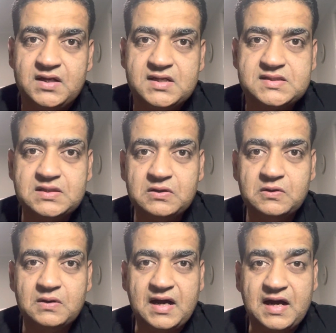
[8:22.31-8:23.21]

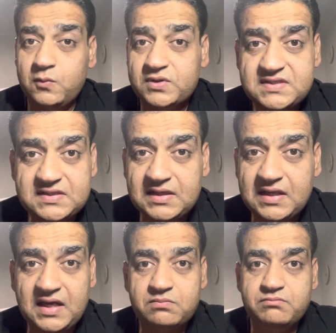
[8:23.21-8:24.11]
So I would say,
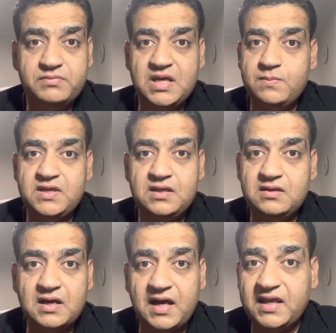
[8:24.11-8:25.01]
like,
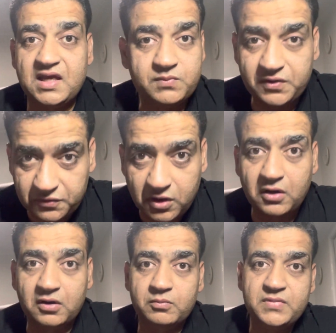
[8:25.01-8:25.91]
maybe I can be
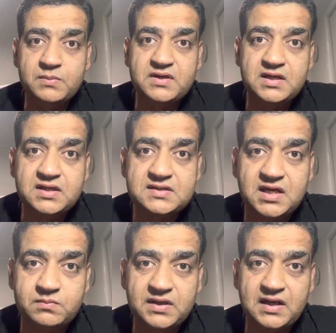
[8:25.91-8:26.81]
wrong. Maybe it
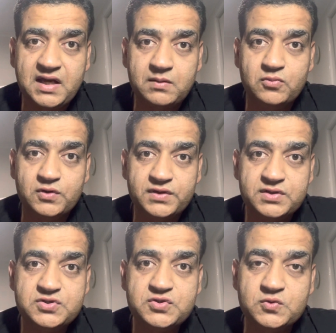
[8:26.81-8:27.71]
can be like more
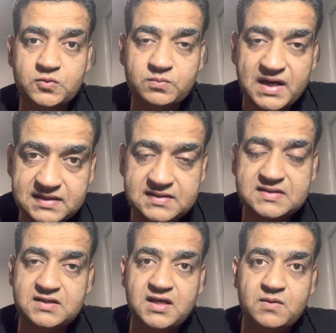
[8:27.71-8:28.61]
than 2 months.
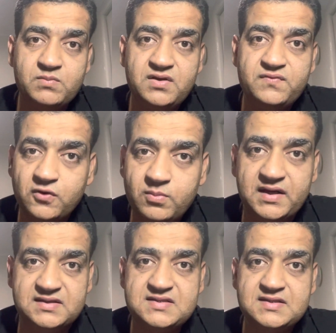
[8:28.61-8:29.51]
It can be 4
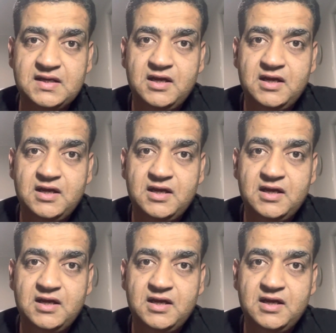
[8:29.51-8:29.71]
months.